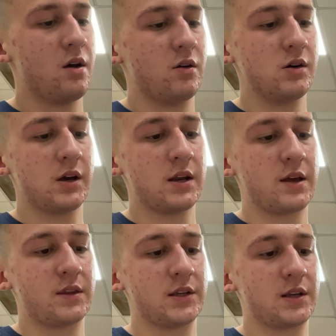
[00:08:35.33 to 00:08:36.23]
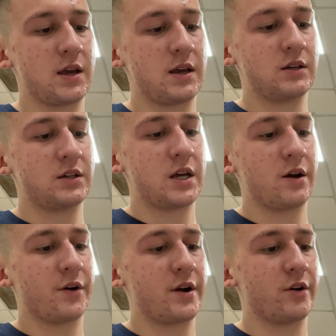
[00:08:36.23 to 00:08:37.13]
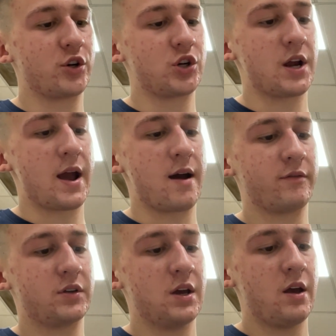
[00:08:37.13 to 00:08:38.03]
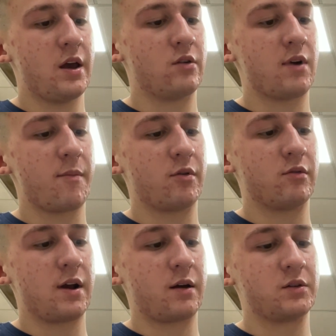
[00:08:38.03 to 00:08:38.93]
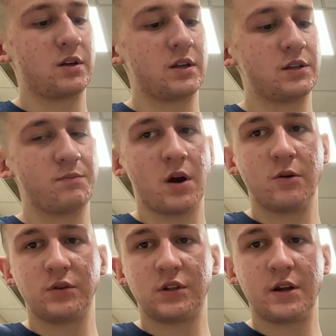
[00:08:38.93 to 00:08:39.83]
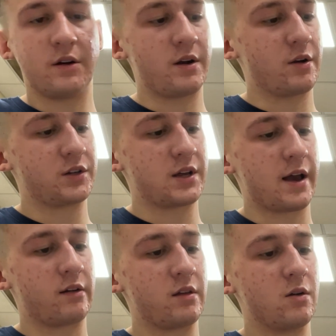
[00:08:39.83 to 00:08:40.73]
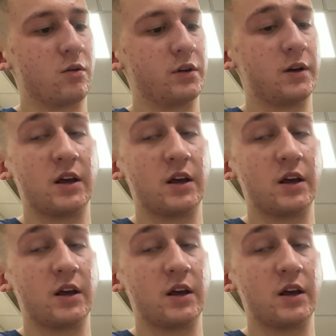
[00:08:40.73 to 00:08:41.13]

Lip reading: Looking at this anterior shaft and wrapping around to this posterior side of the ulna,